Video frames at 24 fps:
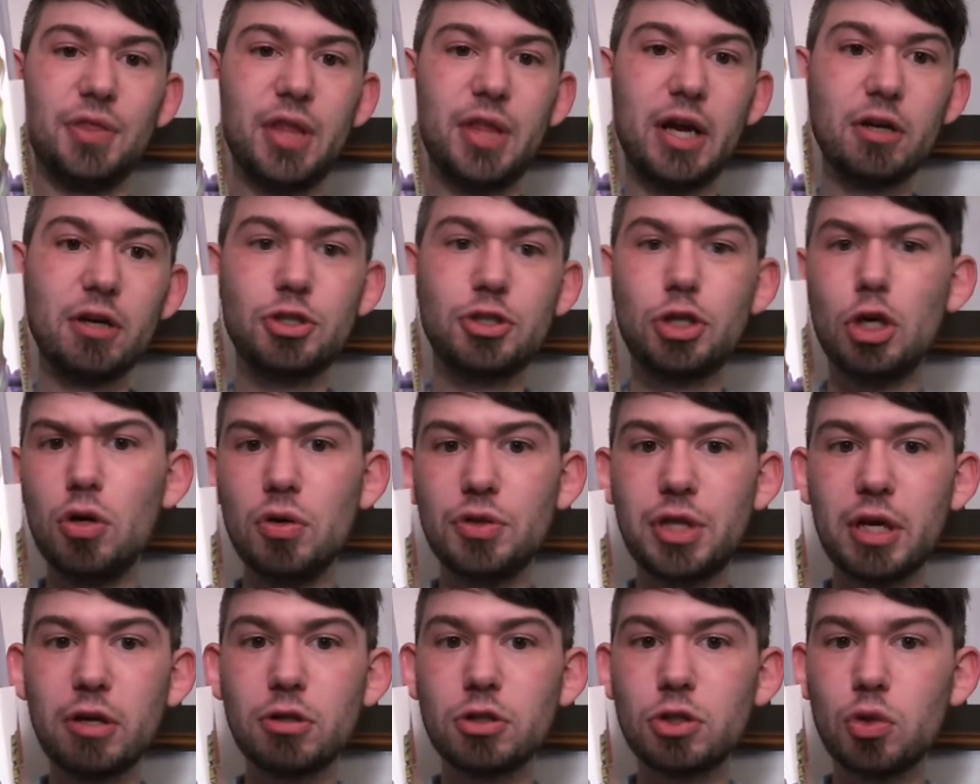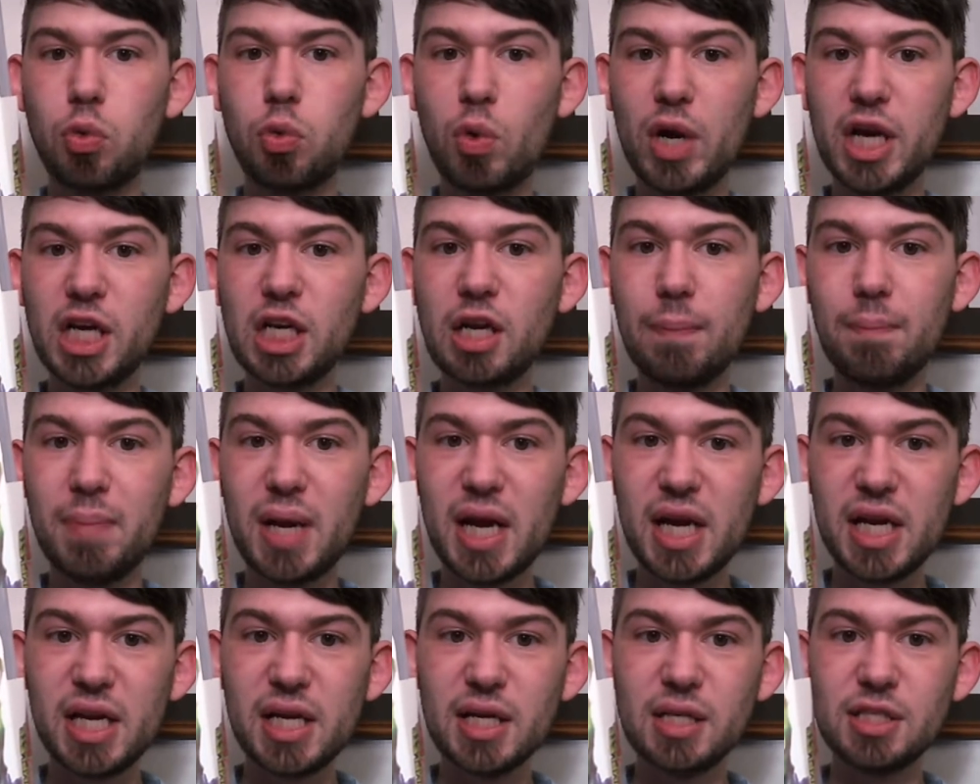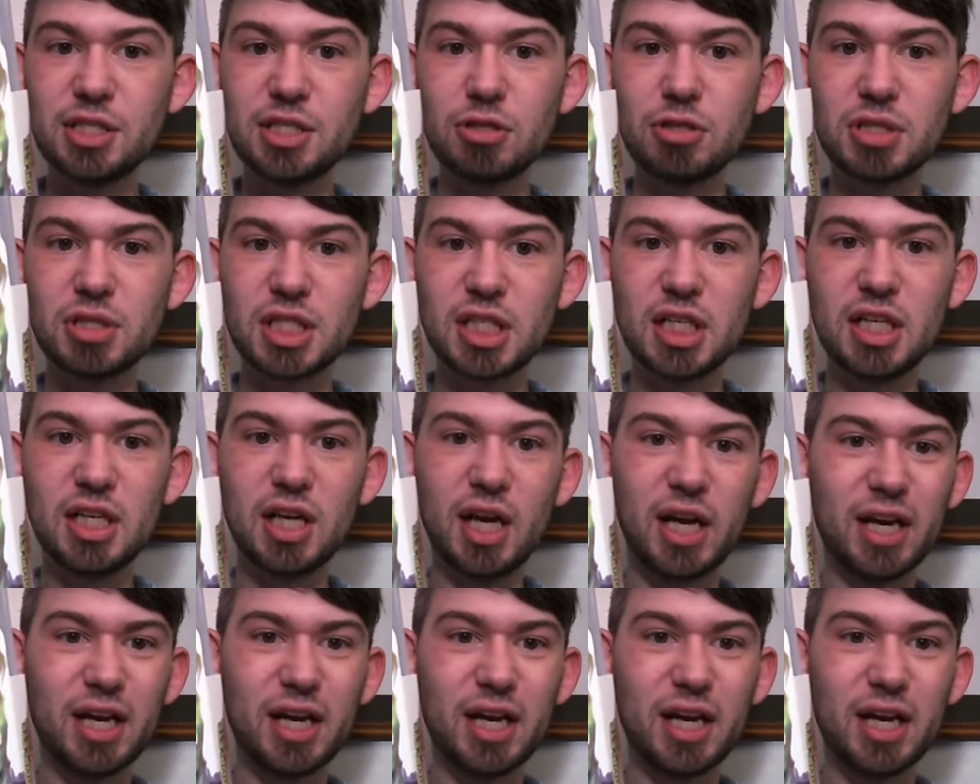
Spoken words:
They're twin comedians you see